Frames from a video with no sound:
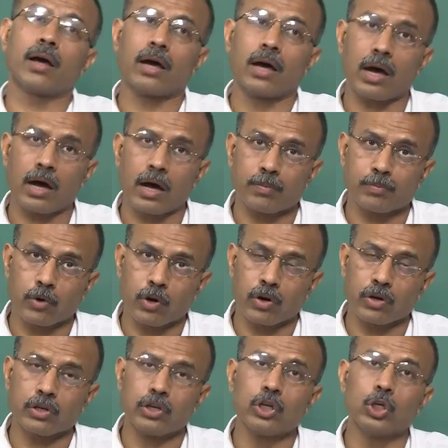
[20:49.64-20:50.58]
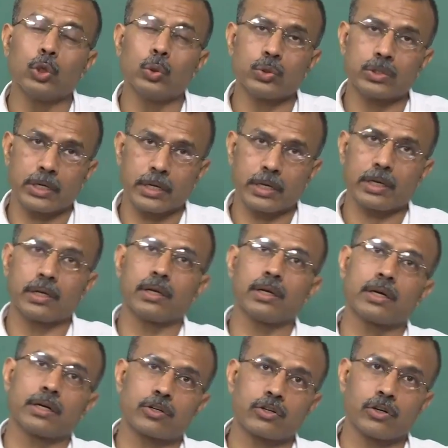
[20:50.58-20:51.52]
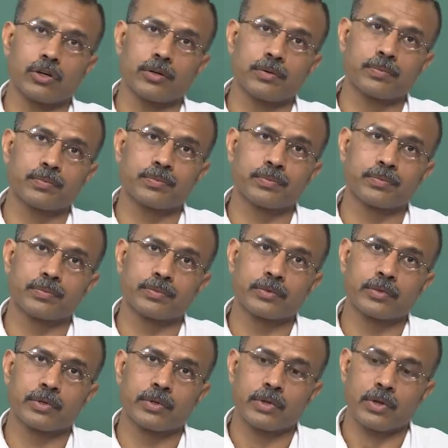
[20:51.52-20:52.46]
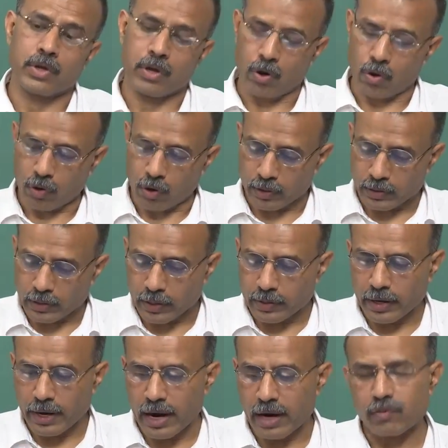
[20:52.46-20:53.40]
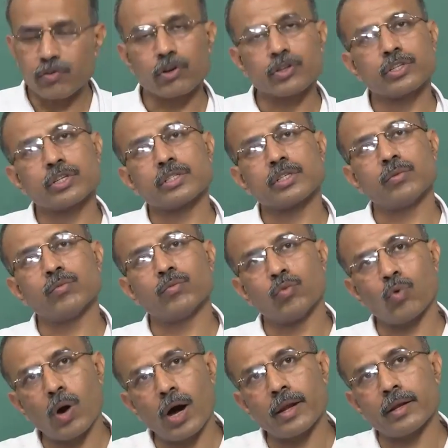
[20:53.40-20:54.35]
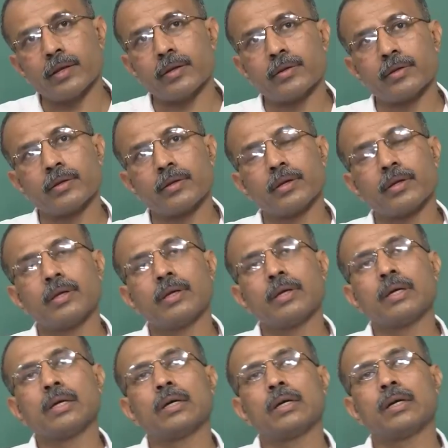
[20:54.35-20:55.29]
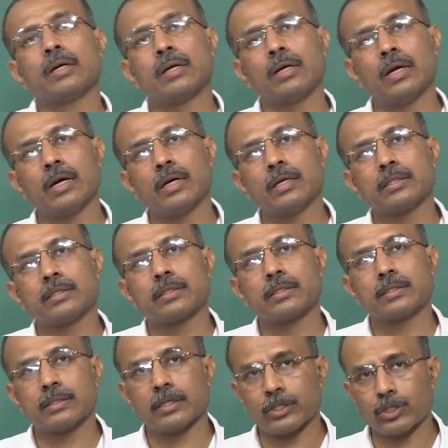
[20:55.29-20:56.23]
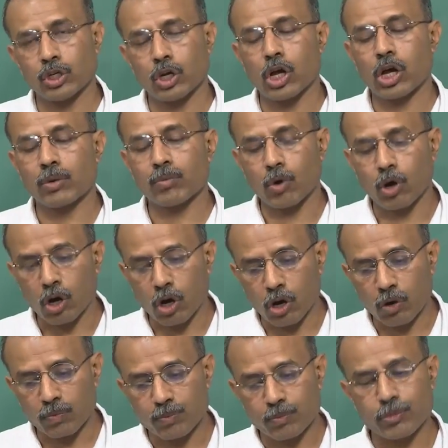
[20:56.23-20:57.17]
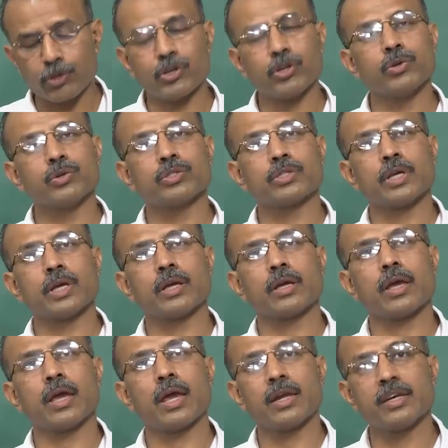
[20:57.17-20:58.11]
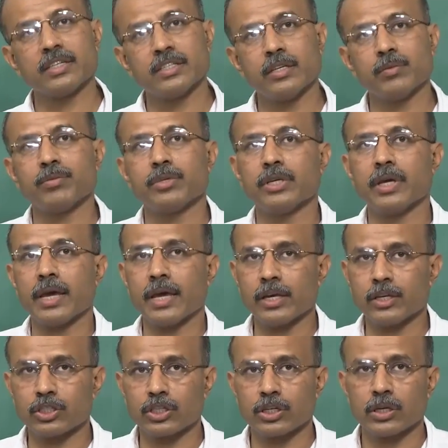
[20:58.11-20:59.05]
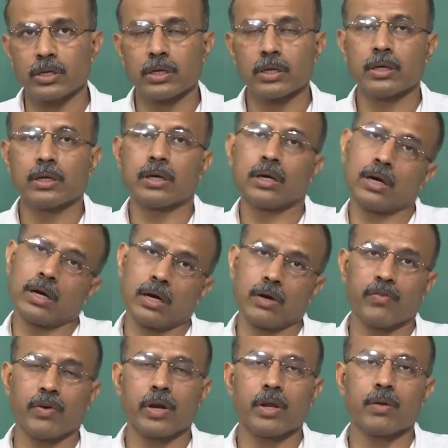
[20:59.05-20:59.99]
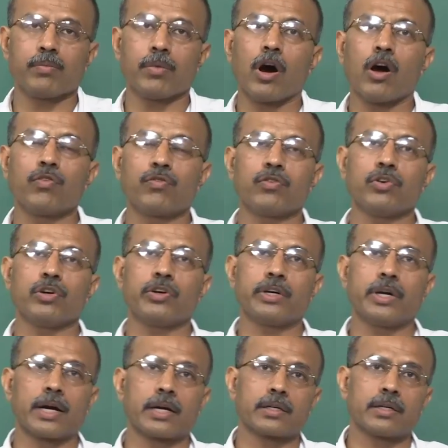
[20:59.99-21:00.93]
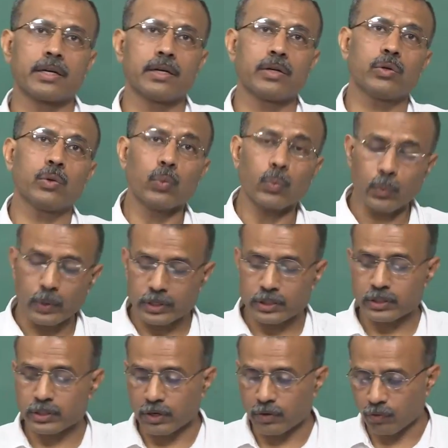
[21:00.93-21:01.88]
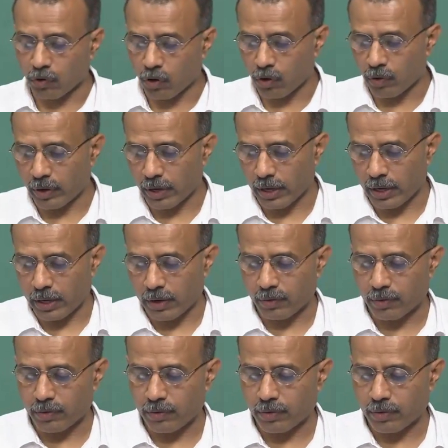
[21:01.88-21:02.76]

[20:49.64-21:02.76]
upon losing an electron. And on the other hand, photosystem 1 does the job of producing NADPH, a very powerful reductant, which is involved in